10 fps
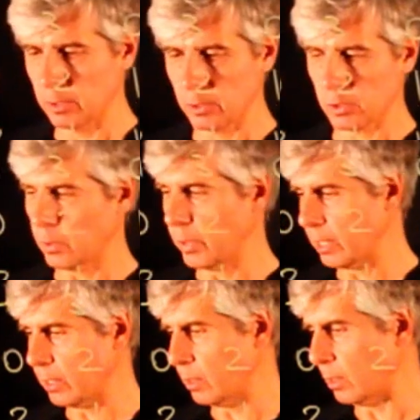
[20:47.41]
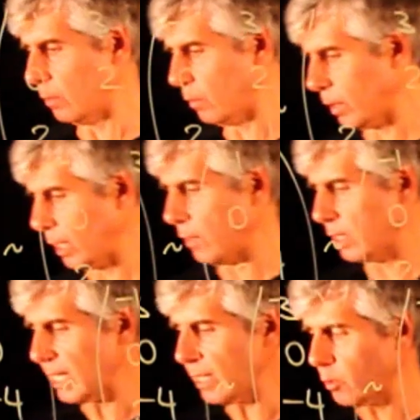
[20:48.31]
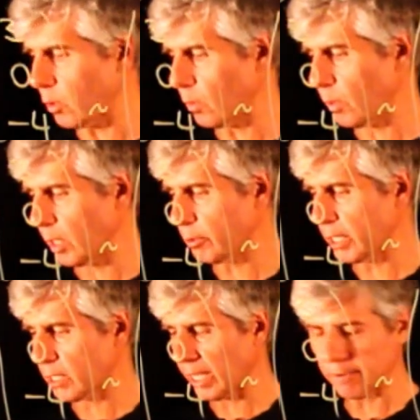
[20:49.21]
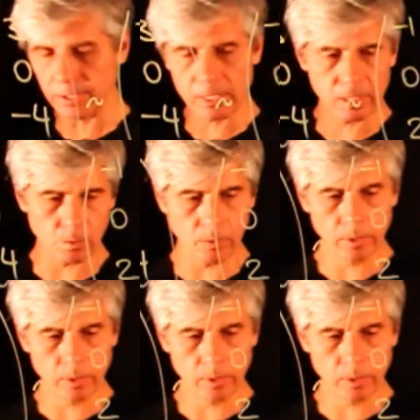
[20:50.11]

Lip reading: So we can, in the second row, we already have a 0.